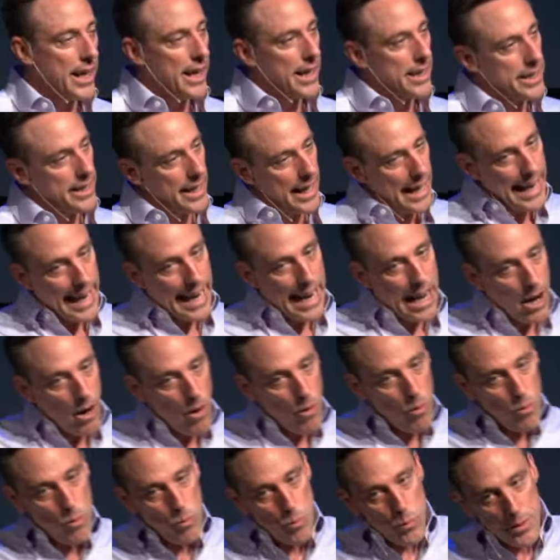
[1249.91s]
and then
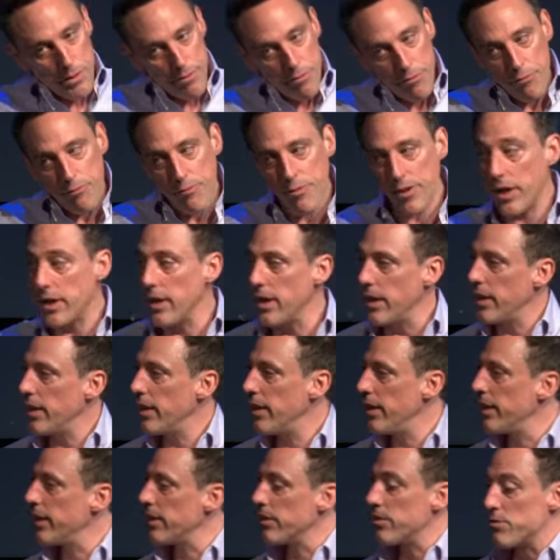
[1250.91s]
how we fit
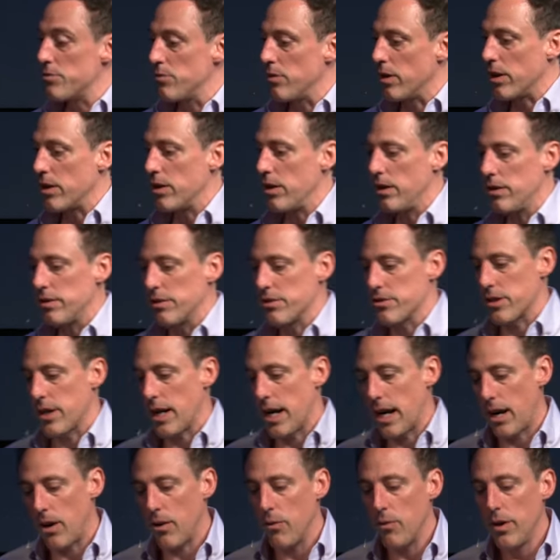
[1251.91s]
it into our culture,
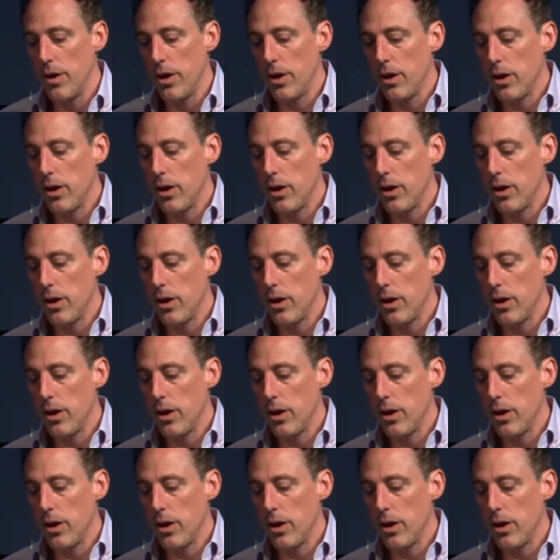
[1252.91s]
how